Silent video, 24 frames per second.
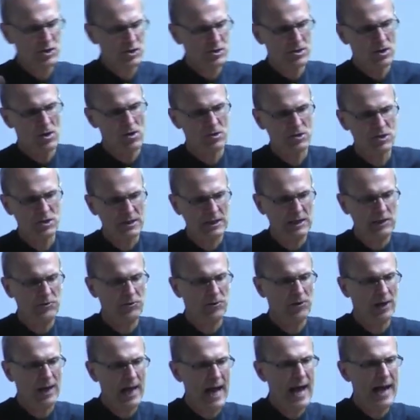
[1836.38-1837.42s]
tossed into
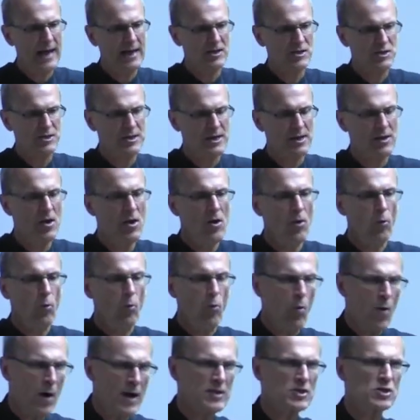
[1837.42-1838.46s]
a lion's den?
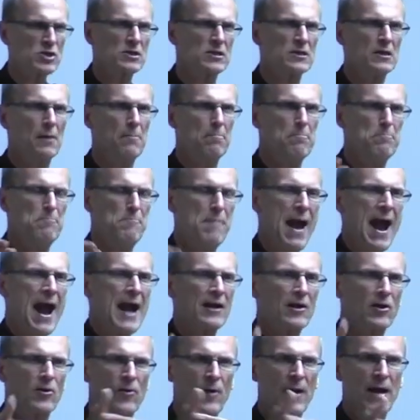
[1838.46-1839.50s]
What's the
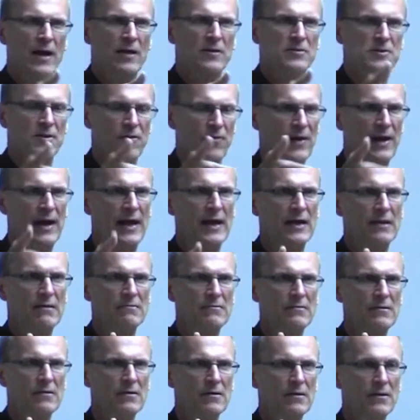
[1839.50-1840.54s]
background to that?
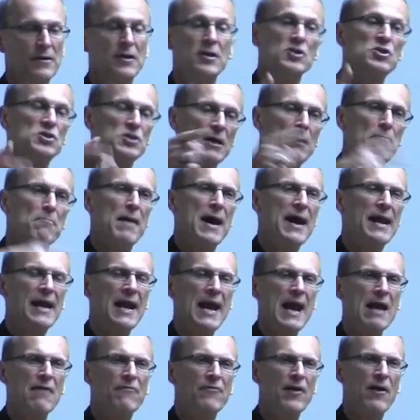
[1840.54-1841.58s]
Does somebody
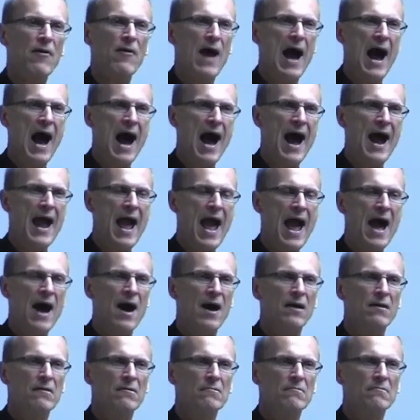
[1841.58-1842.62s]
have their eye
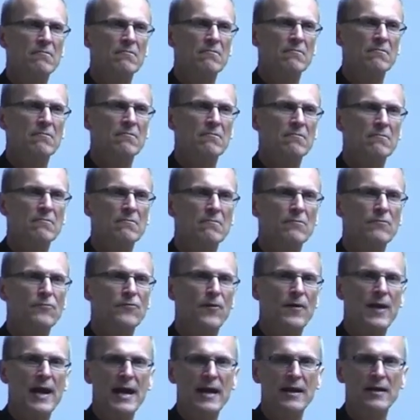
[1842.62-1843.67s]
out
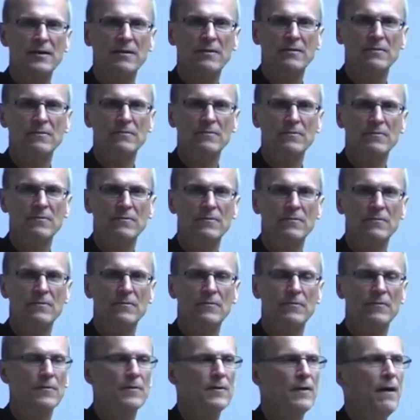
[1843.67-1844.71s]
for Daniel?
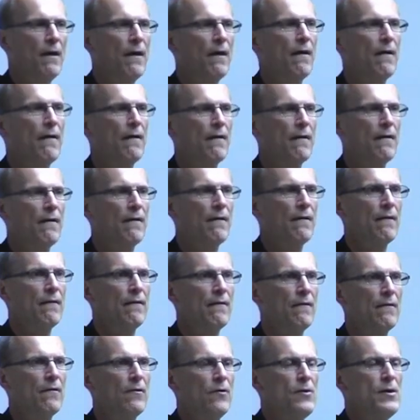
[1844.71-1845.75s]
Yes.
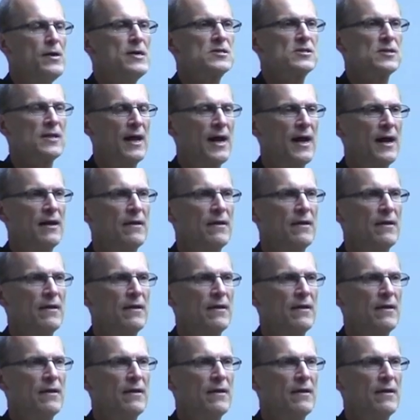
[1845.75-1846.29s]
Who is that?